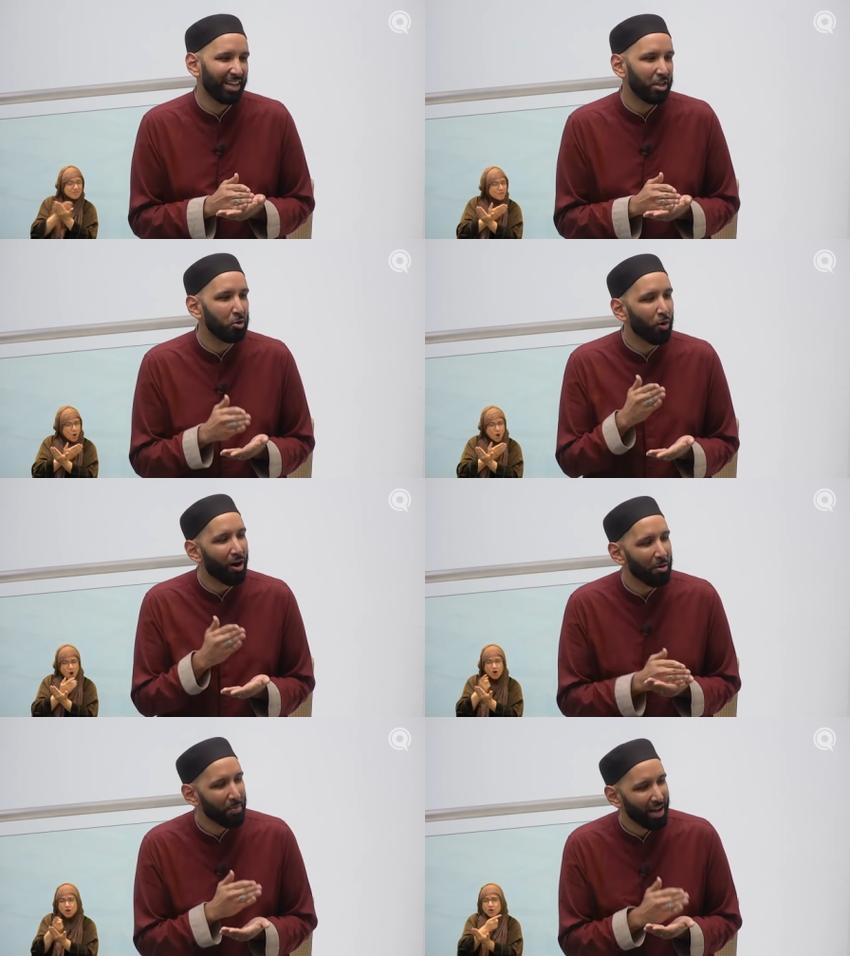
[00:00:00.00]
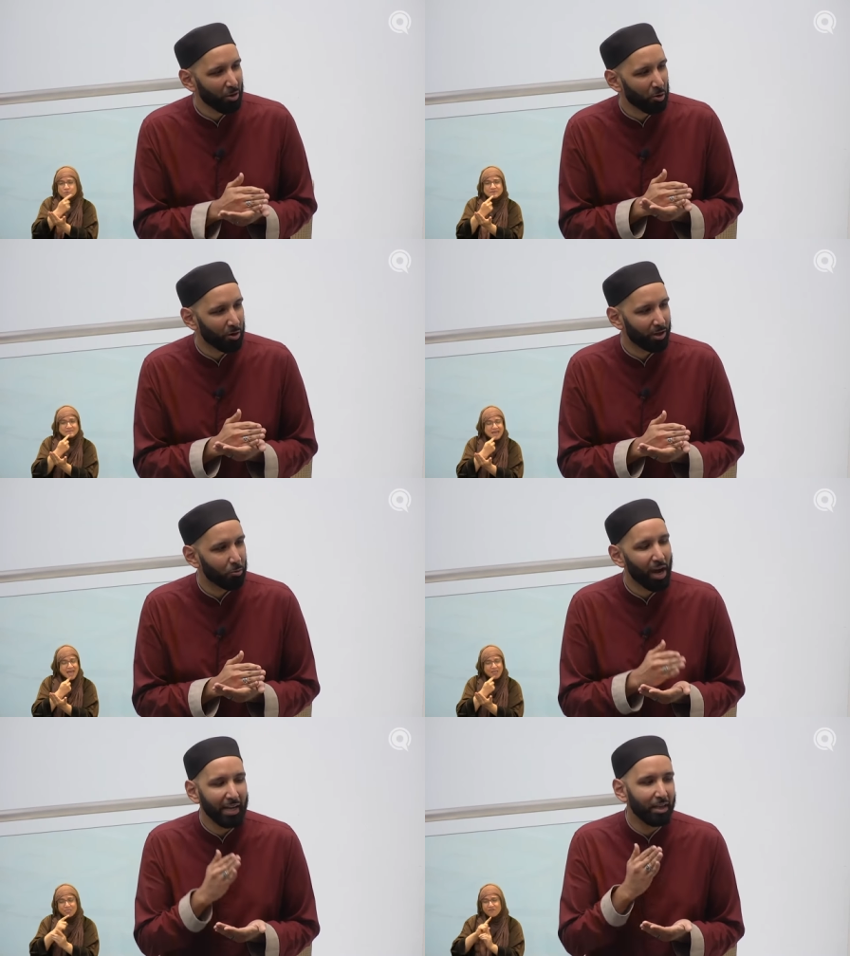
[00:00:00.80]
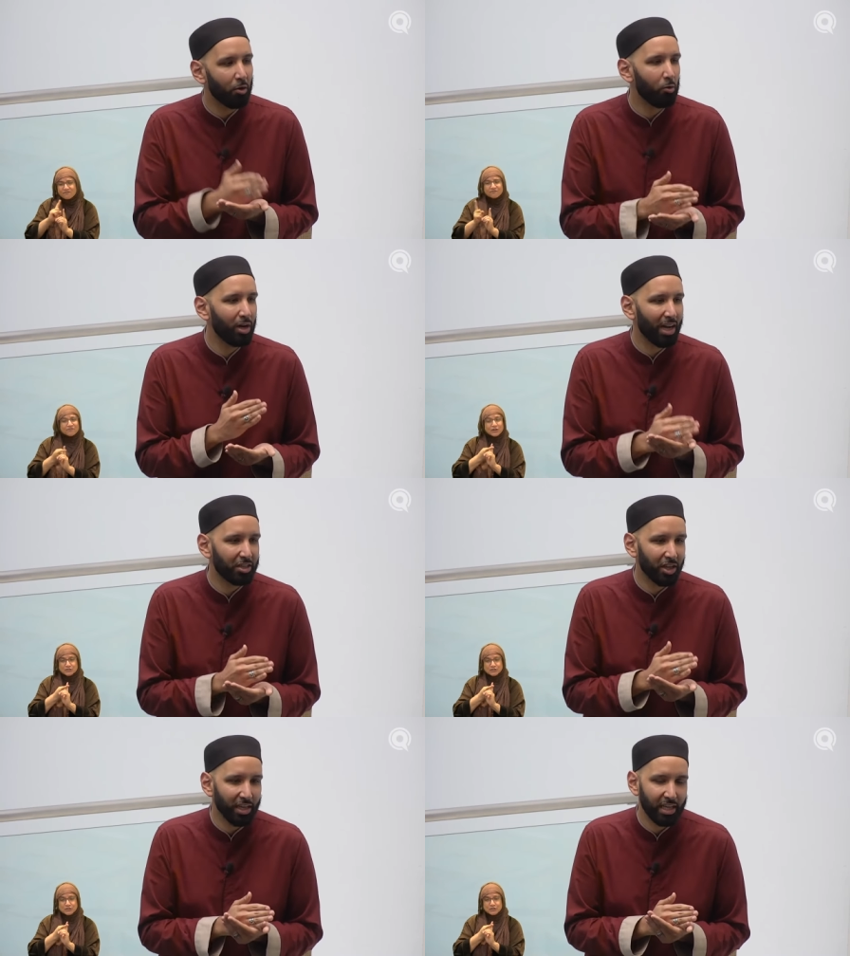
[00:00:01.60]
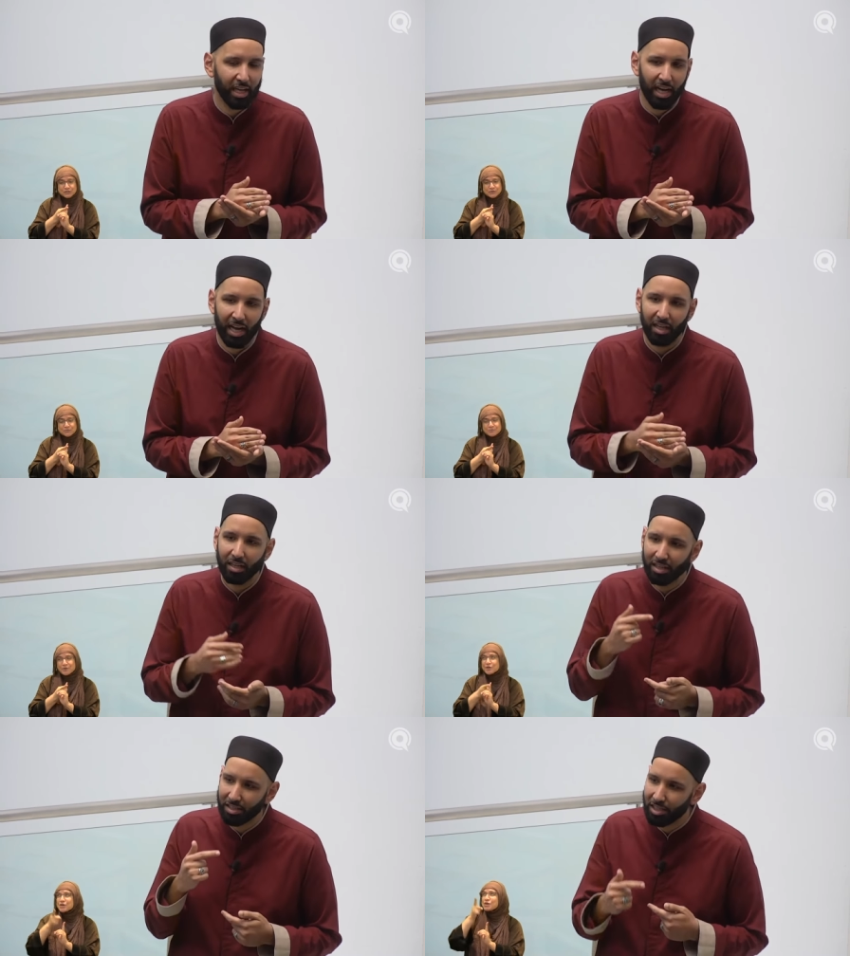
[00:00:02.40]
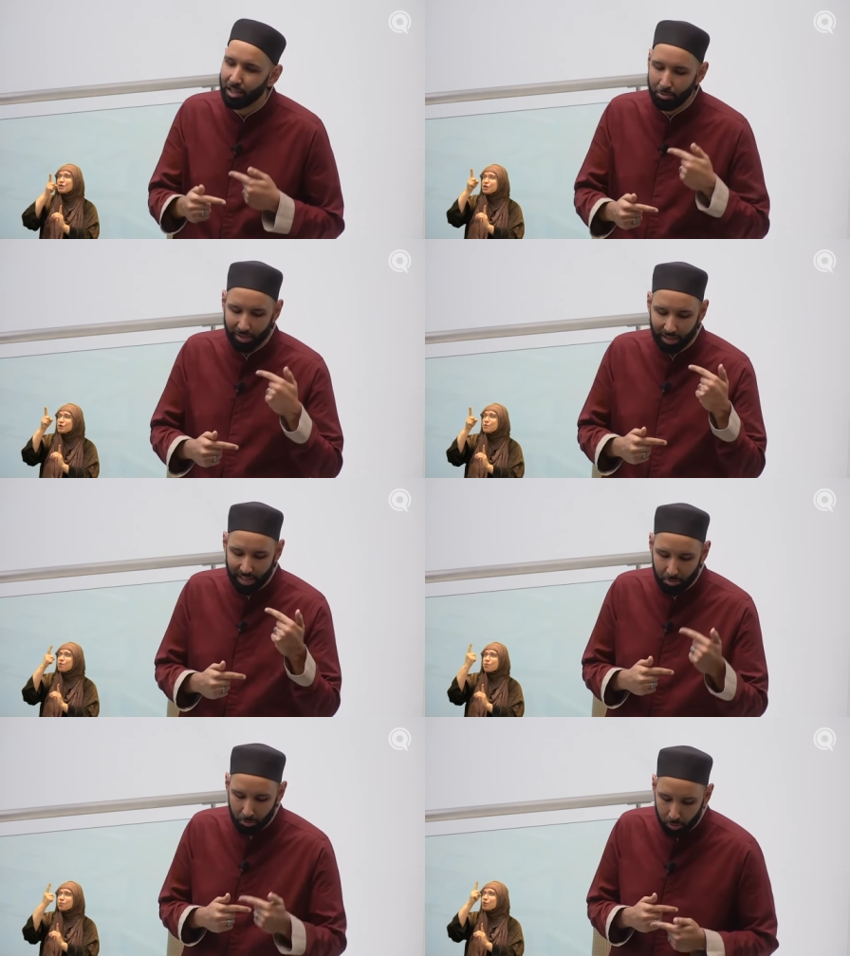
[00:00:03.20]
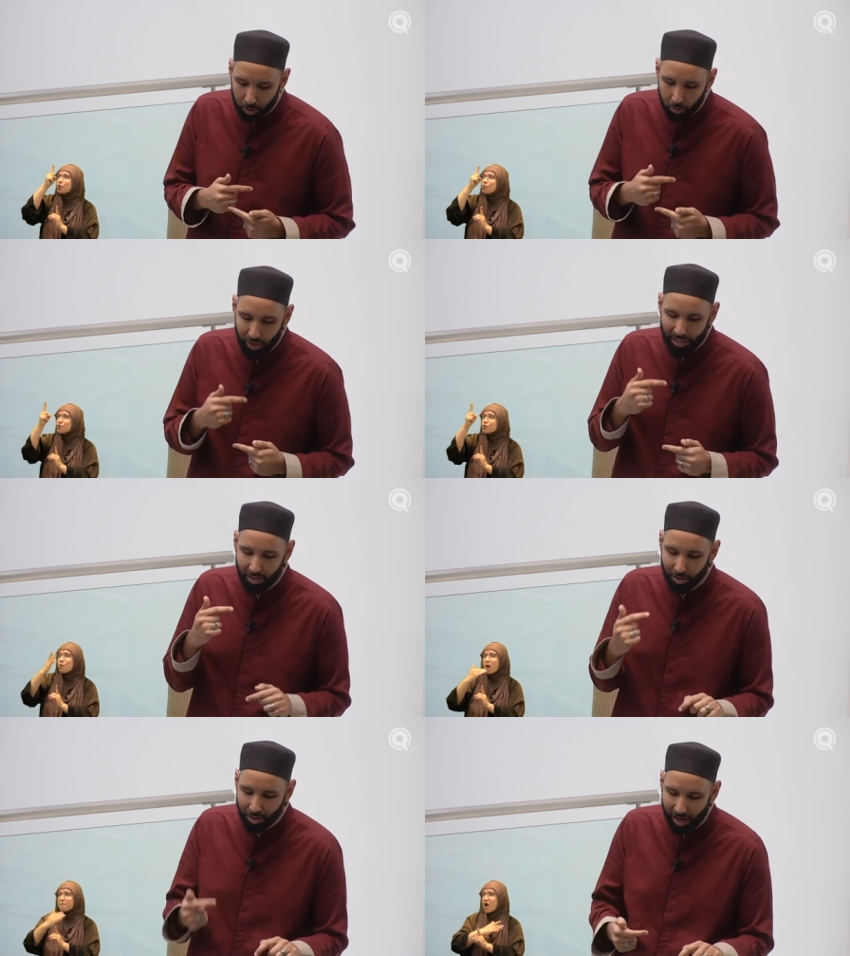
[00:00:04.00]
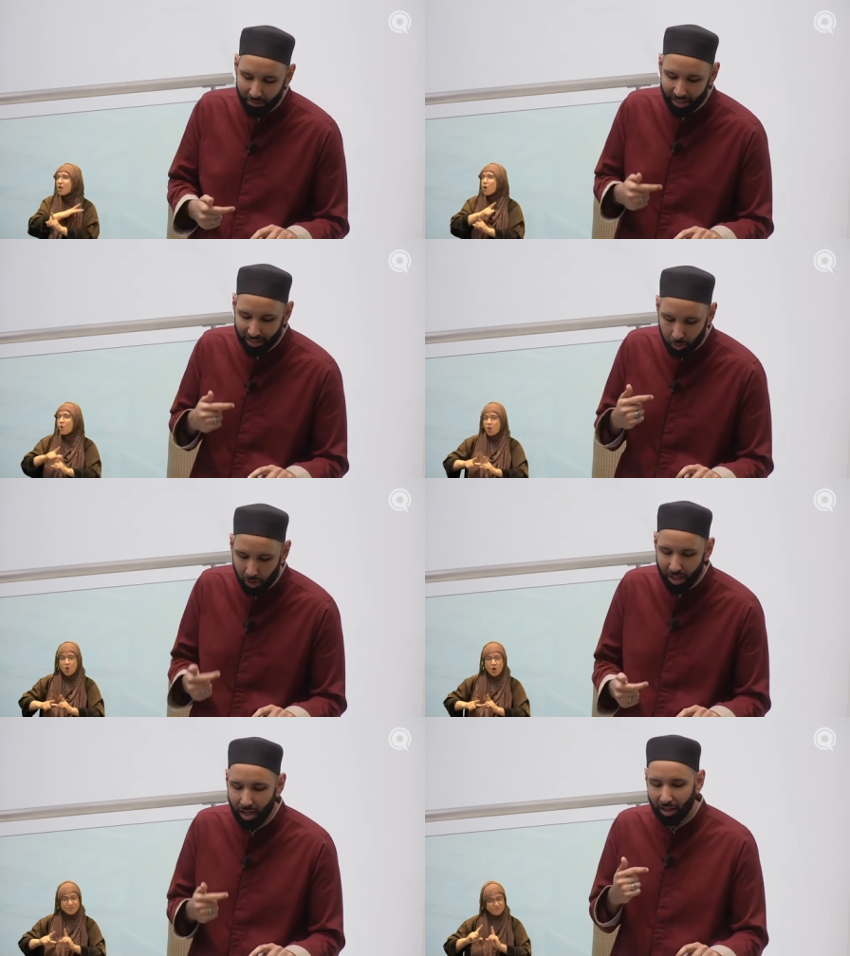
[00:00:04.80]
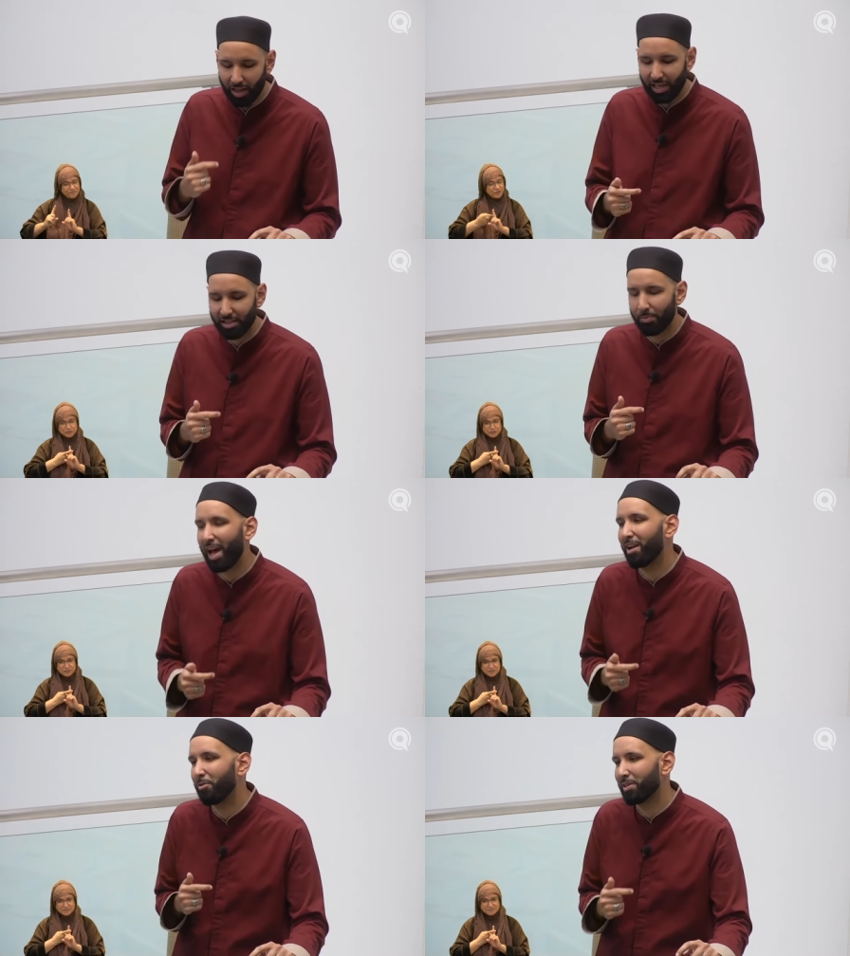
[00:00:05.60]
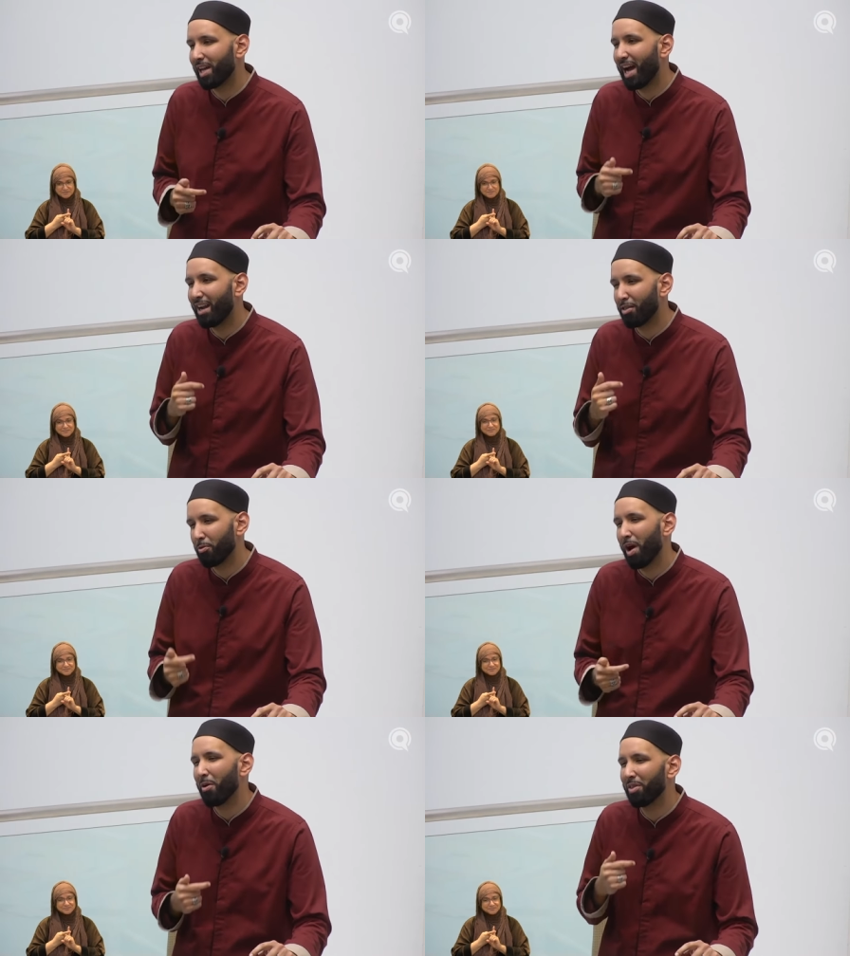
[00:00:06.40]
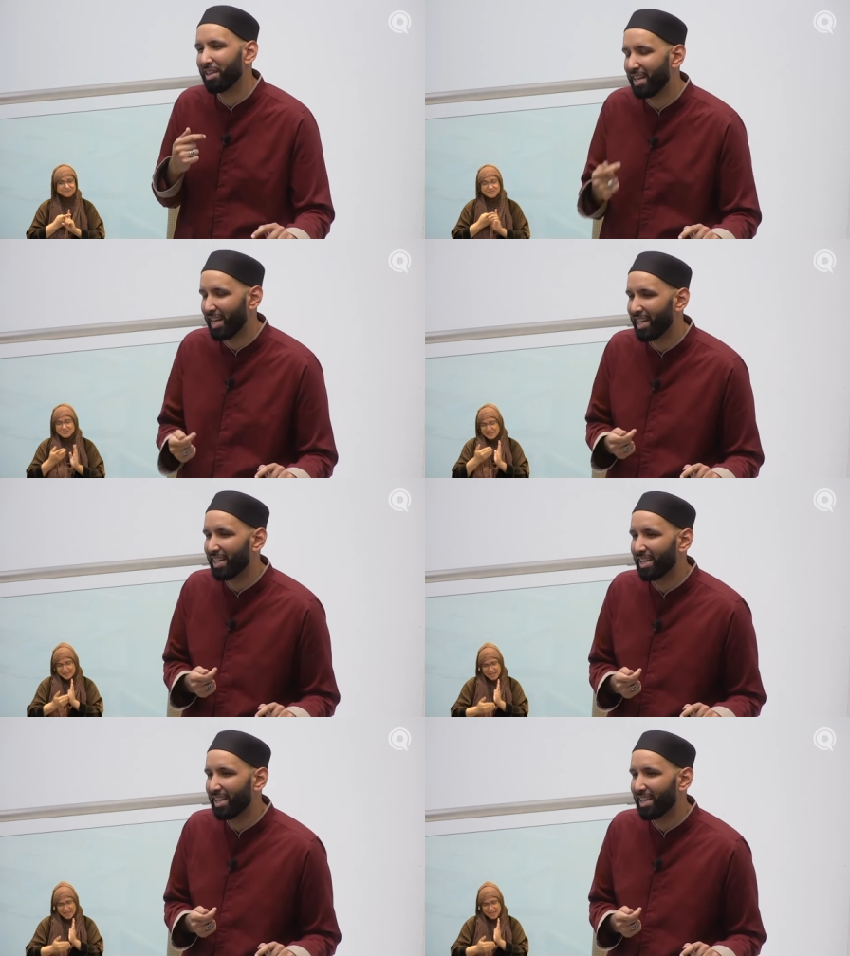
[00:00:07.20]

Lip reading: you are my Lord, wahdahu la sharika la, continuously renewing your covenant with Allah subhanahu wa ta'ala throughout the day.